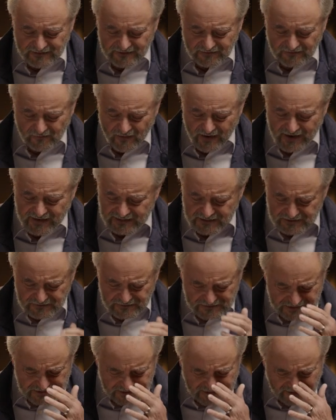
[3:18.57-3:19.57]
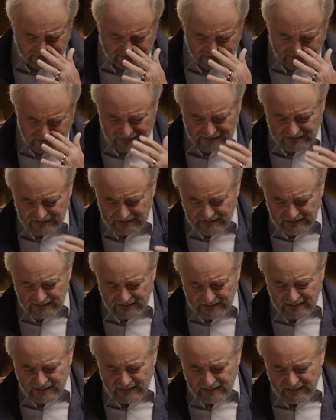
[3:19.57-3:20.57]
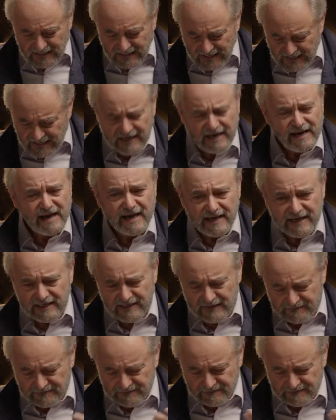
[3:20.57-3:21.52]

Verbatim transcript: it quite interesting. And I